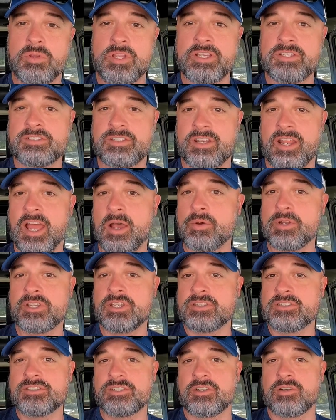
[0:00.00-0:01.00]
a place that I
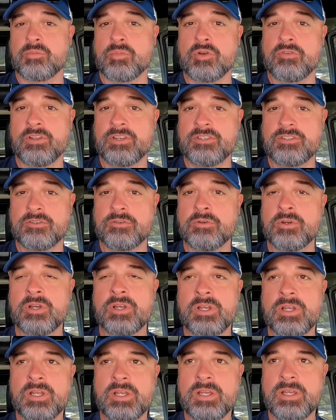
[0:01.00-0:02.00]
would consider moving to.
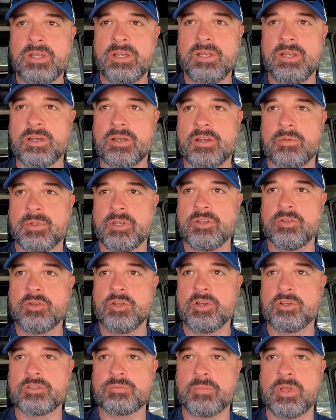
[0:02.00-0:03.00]
And who
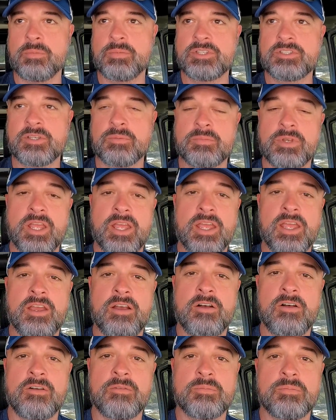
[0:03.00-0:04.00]
knows, maybe someday
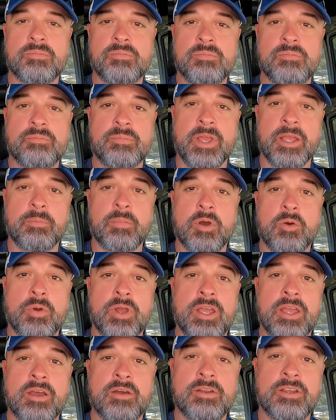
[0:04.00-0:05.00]
I'll make my
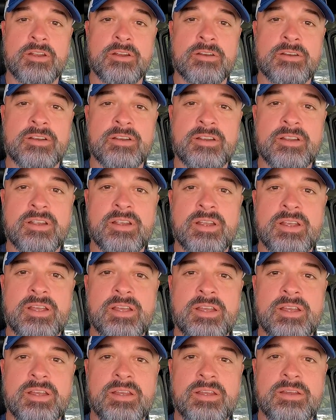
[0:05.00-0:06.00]
way out here.
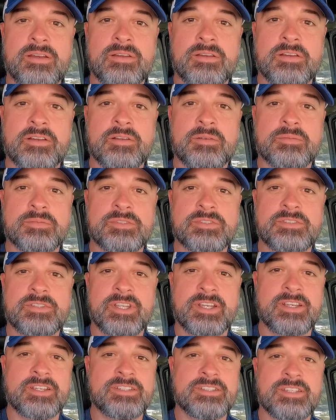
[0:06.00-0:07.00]

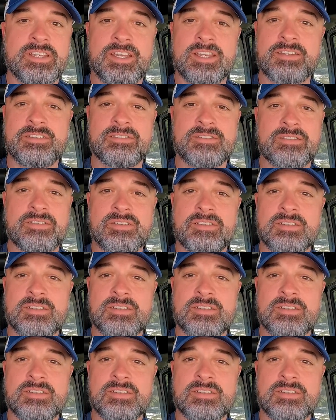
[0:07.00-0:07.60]
Like I said,